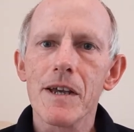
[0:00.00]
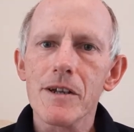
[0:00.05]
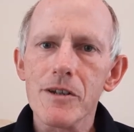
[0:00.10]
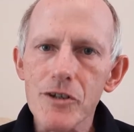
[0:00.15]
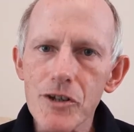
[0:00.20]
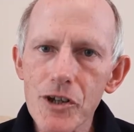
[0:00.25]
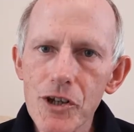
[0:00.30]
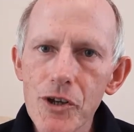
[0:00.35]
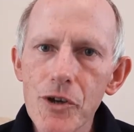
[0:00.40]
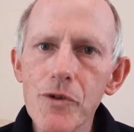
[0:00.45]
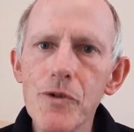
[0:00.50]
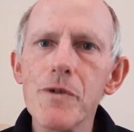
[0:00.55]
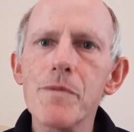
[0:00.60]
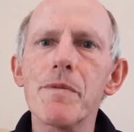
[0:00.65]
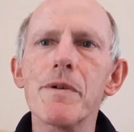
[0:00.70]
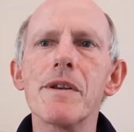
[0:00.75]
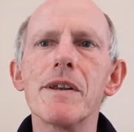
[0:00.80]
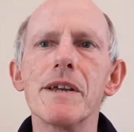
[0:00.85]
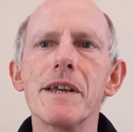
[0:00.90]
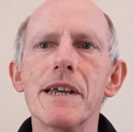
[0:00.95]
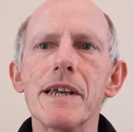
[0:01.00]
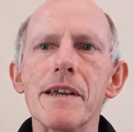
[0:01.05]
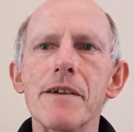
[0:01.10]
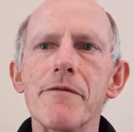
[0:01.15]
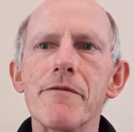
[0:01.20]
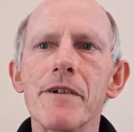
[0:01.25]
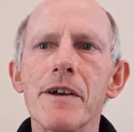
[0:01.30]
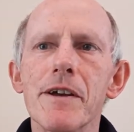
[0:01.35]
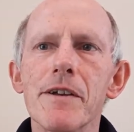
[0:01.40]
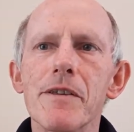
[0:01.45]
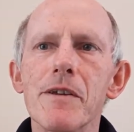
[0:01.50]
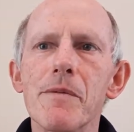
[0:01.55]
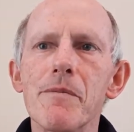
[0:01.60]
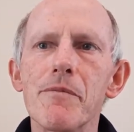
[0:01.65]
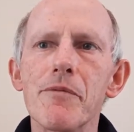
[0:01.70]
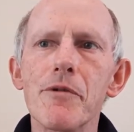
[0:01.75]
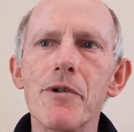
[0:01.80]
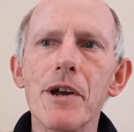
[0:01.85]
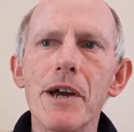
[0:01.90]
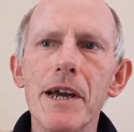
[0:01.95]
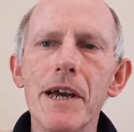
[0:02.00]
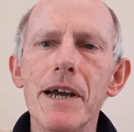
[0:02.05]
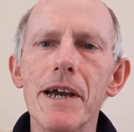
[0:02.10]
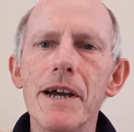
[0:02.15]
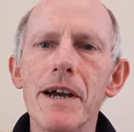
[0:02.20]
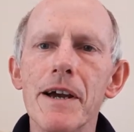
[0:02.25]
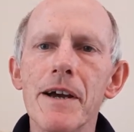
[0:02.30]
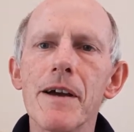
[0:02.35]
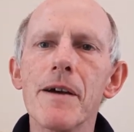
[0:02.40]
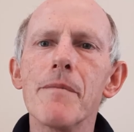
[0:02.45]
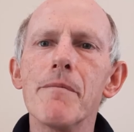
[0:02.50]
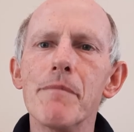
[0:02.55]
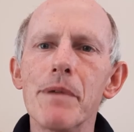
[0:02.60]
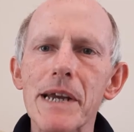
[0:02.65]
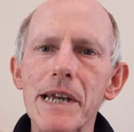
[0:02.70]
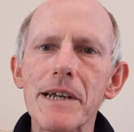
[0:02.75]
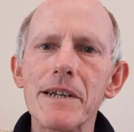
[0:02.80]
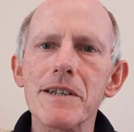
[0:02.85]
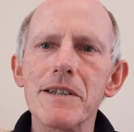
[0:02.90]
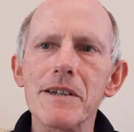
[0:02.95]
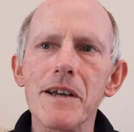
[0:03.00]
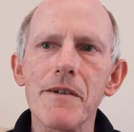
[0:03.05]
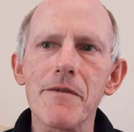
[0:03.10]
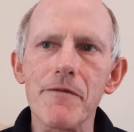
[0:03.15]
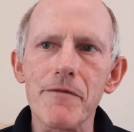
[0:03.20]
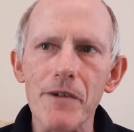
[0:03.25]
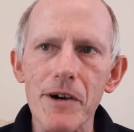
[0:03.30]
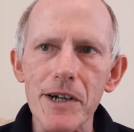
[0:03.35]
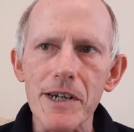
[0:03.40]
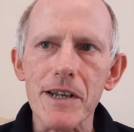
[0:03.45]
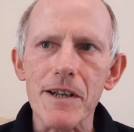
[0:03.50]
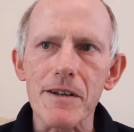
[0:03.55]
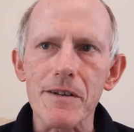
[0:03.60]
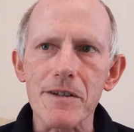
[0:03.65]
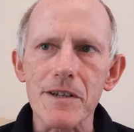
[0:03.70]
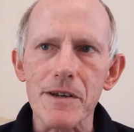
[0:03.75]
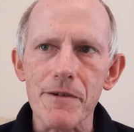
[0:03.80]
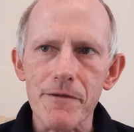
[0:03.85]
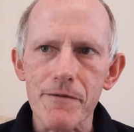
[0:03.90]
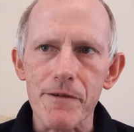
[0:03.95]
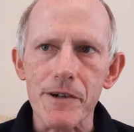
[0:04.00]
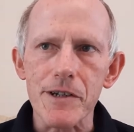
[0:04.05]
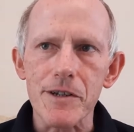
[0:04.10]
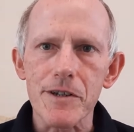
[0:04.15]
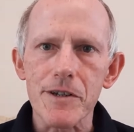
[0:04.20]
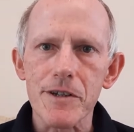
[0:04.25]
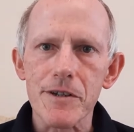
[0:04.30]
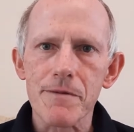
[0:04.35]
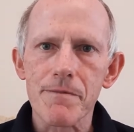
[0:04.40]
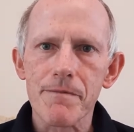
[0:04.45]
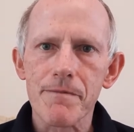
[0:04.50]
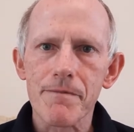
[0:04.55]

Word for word: Do you believe that prayer makes a vital difference?